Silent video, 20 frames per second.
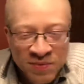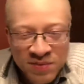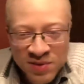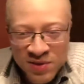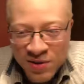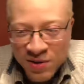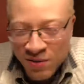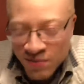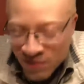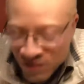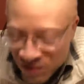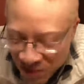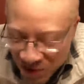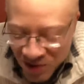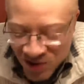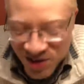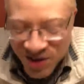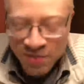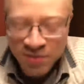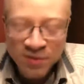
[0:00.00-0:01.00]
So, for
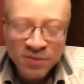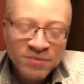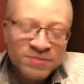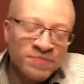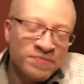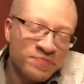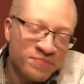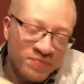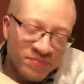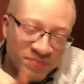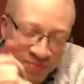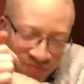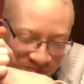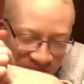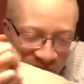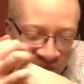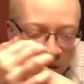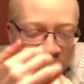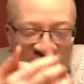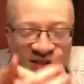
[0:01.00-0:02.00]
example,
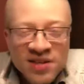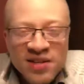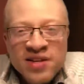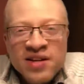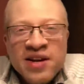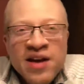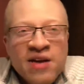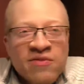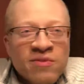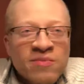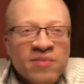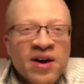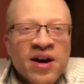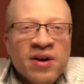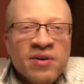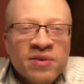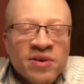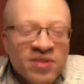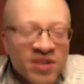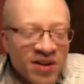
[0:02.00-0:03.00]
let's say that I have a
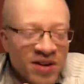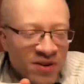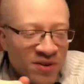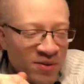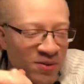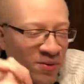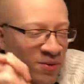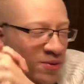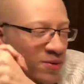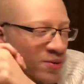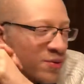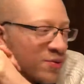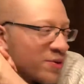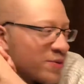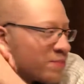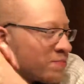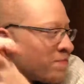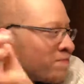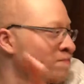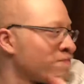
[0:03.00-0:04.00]
battery that can hold,